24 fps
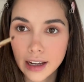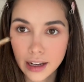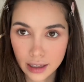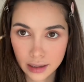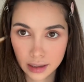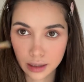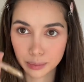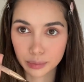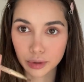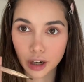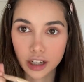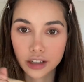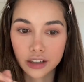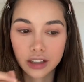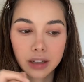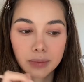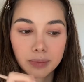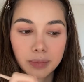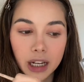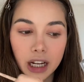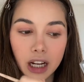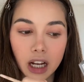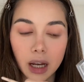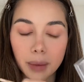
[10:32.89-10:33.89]
the brush can
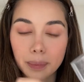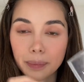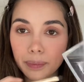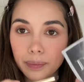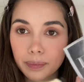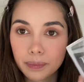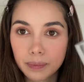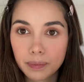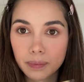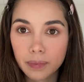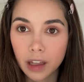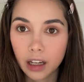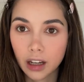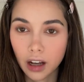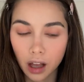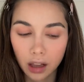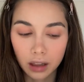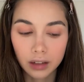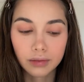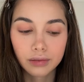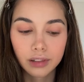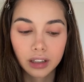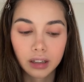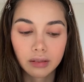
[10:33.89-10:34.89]
pick up the
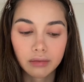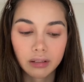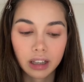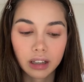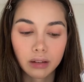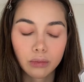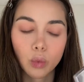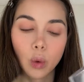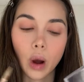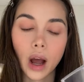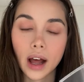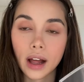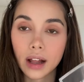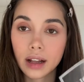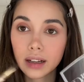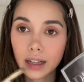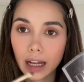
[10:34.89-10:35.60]
color really, really well.